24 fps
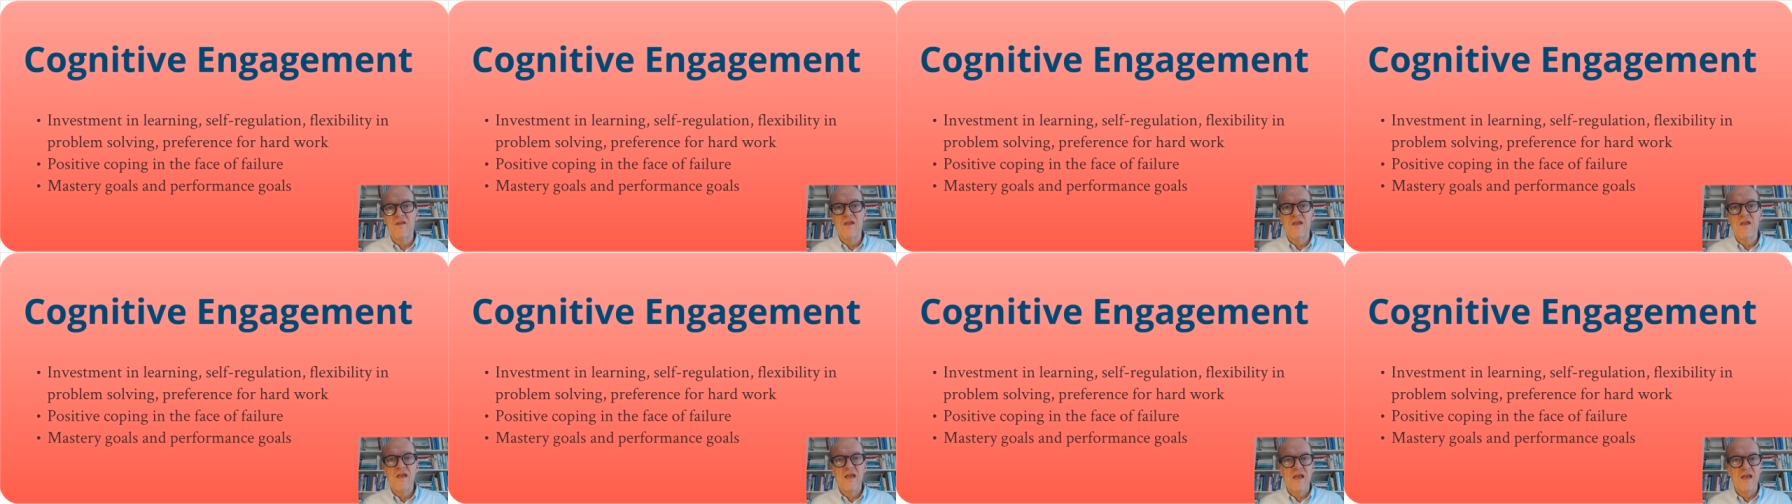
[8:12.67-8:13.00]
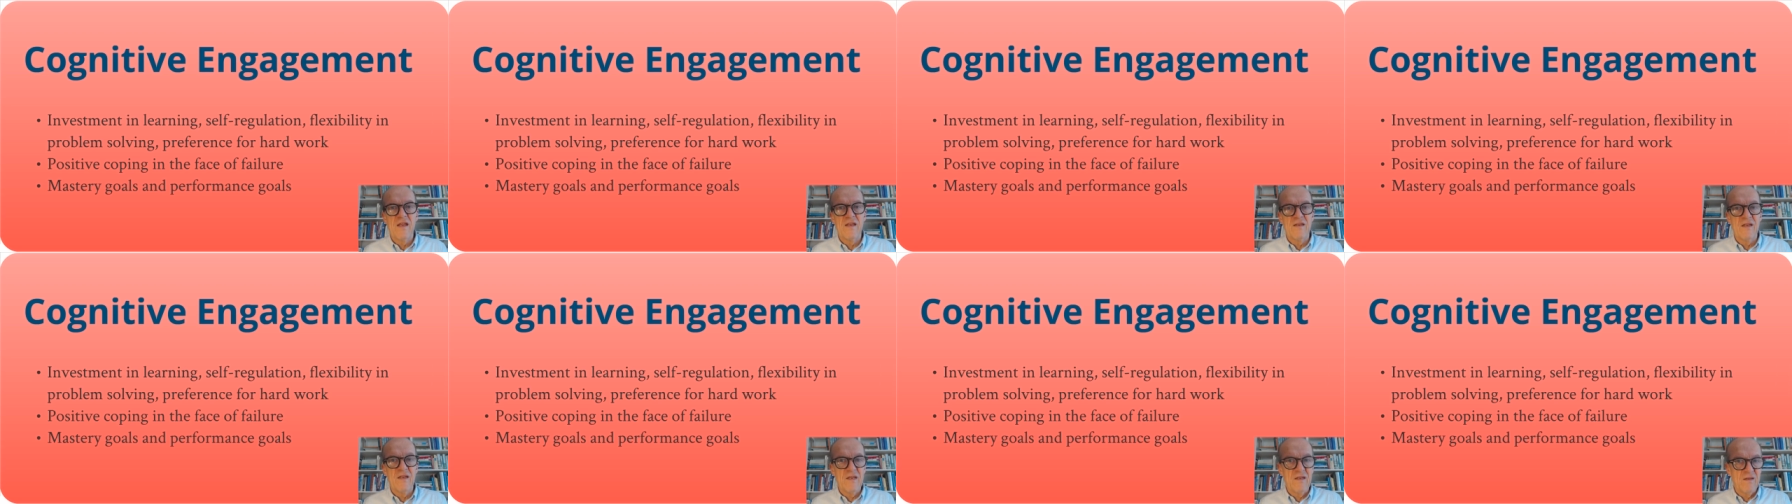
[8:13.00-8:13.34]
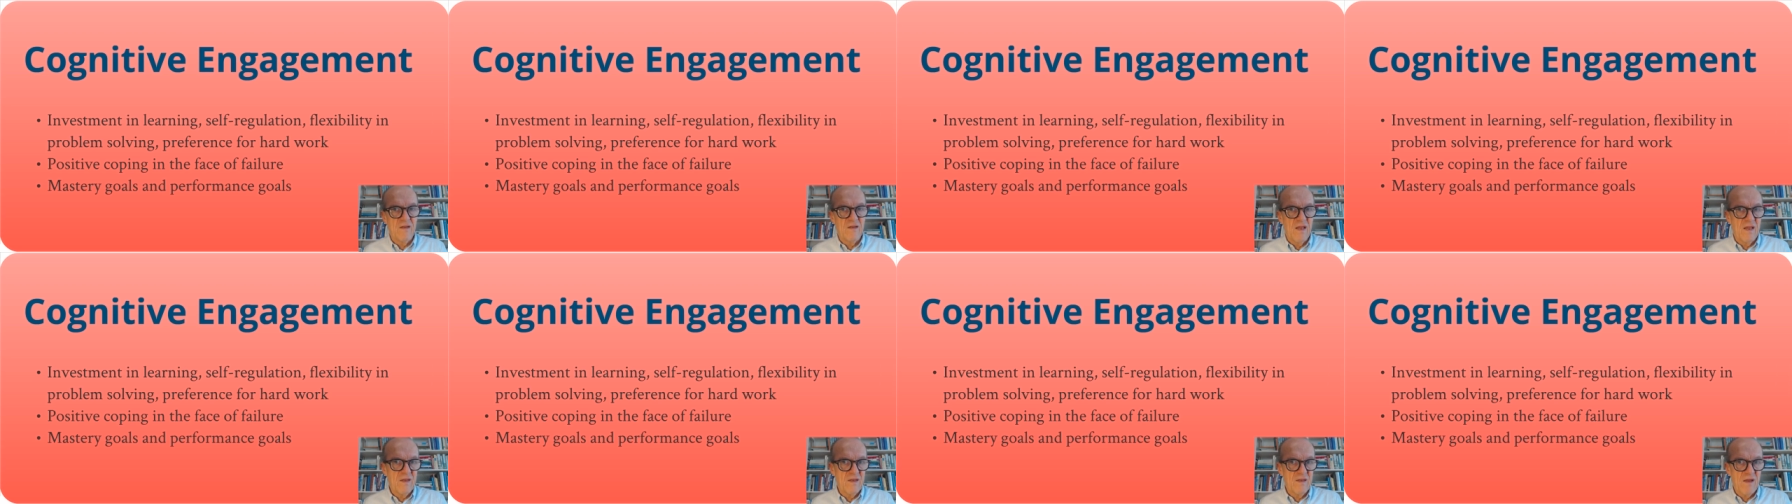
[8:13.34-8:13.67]

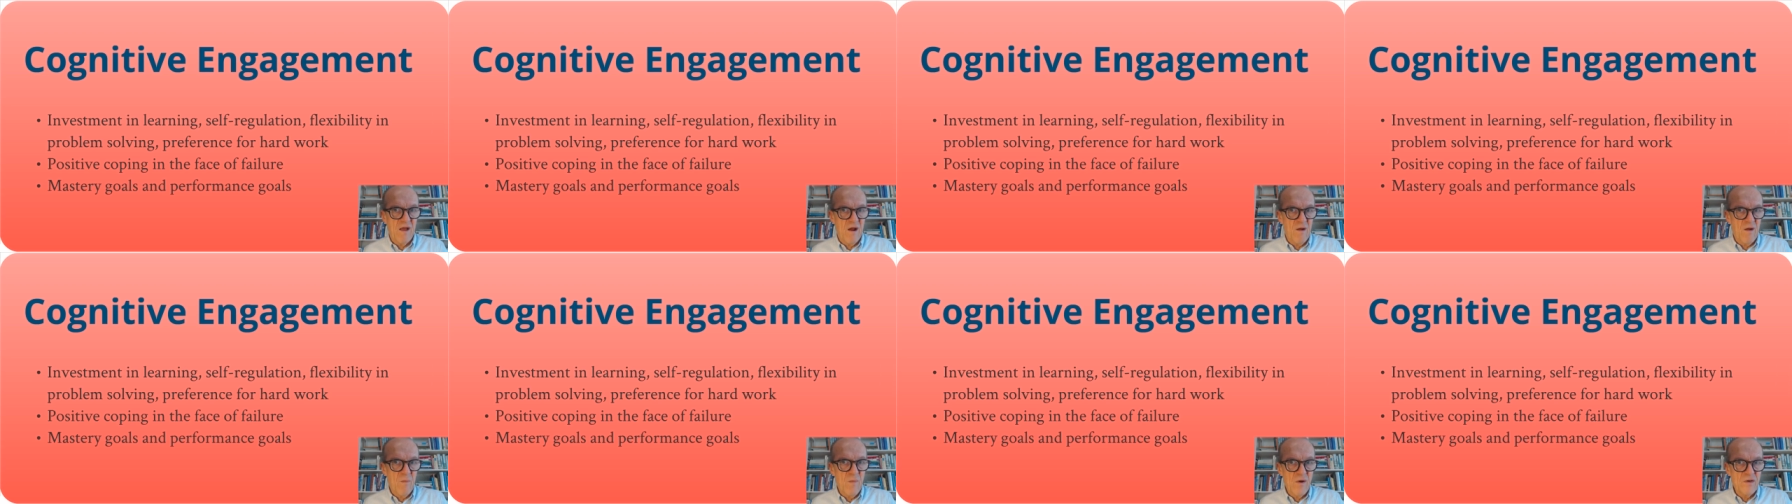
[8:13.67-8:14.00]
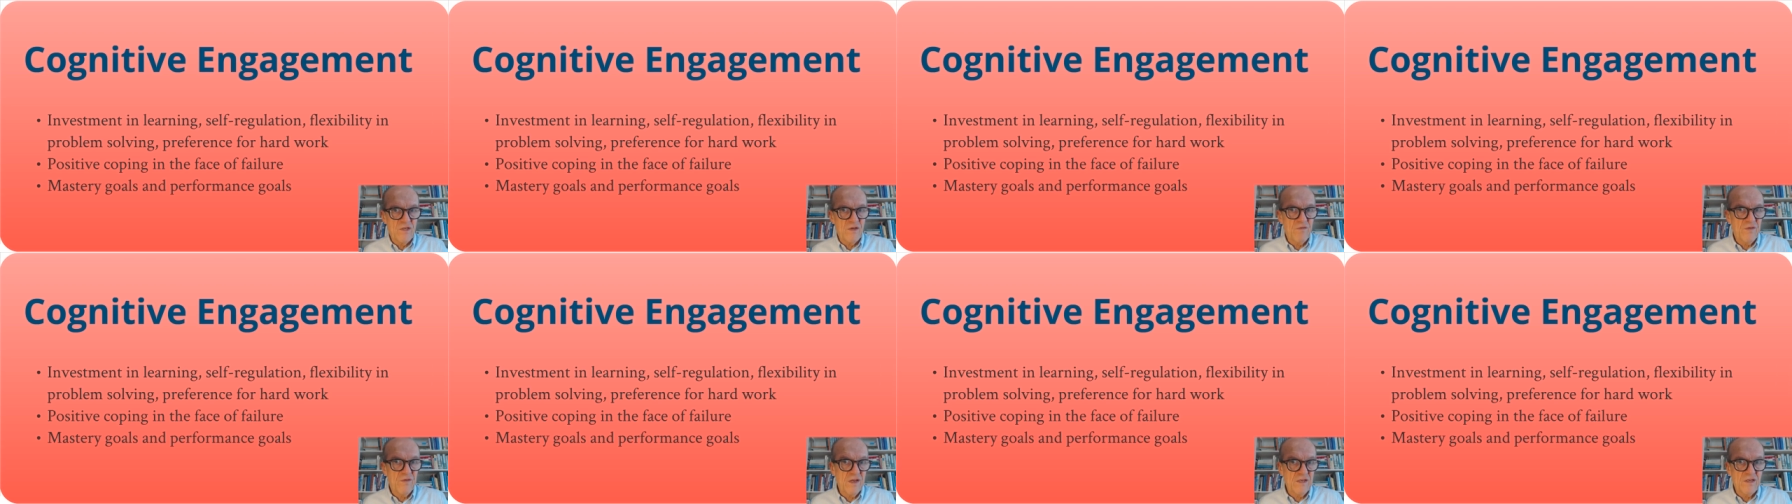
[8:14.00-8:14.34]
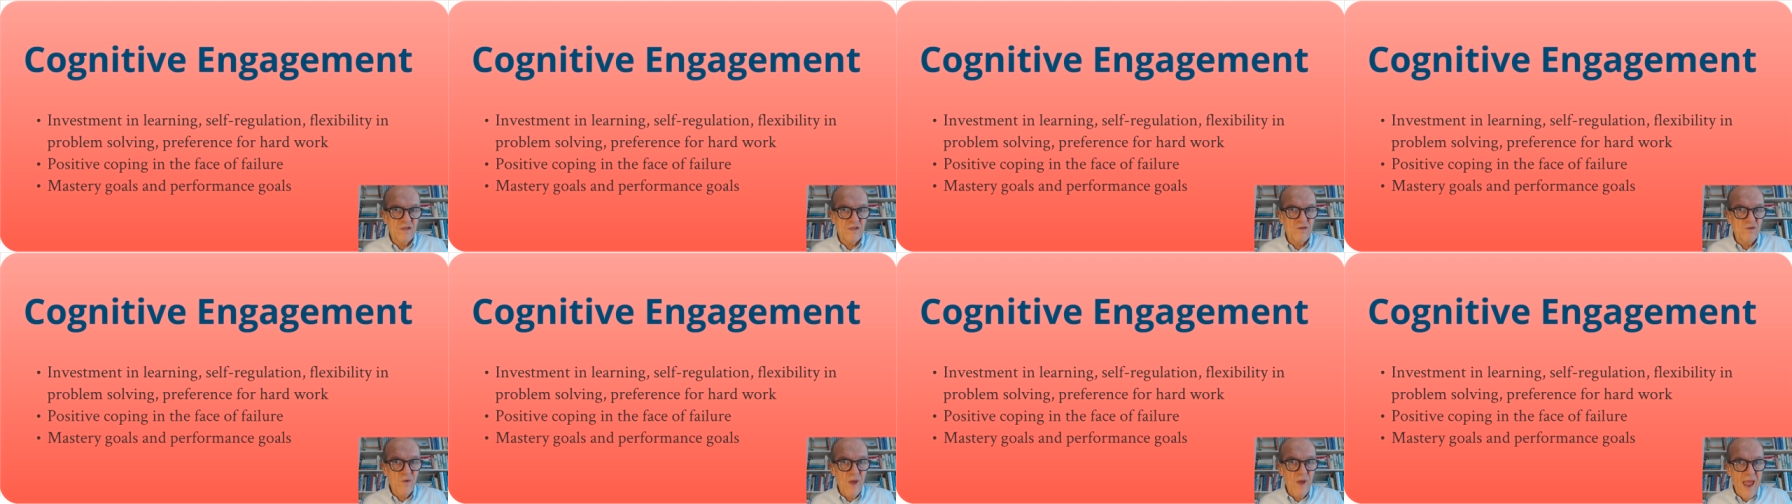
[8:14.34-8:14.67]
and are motivated
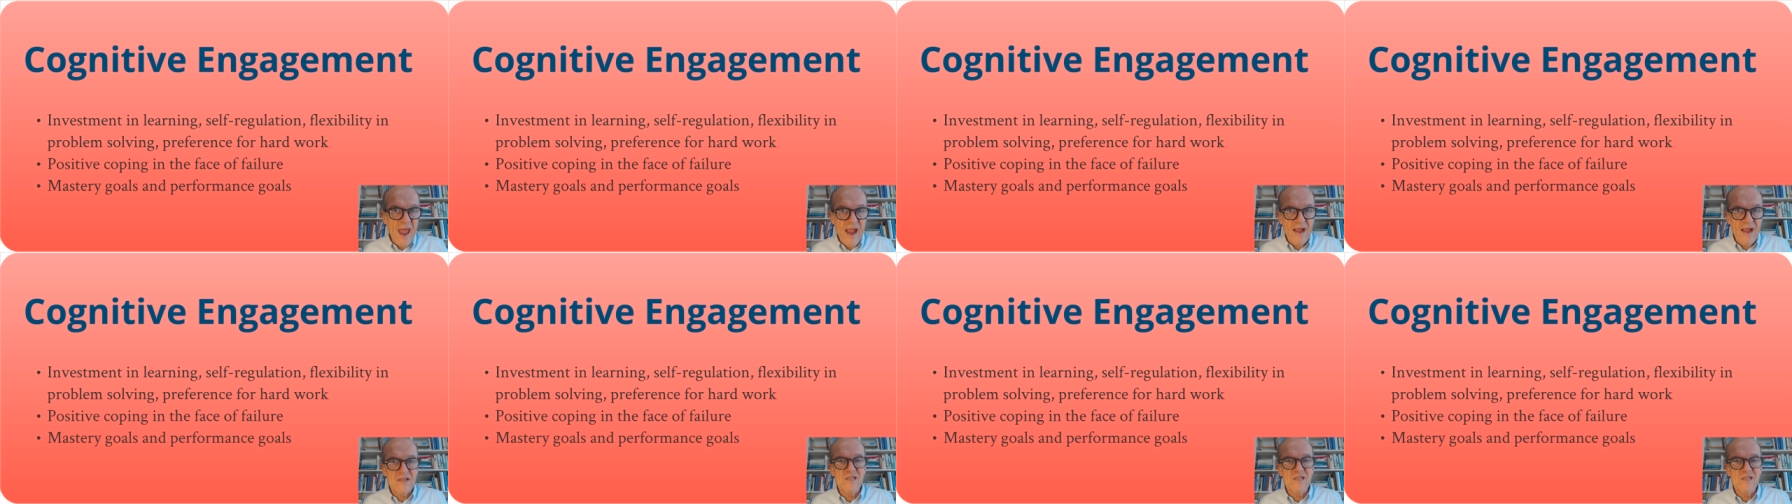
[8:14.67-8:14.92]
to act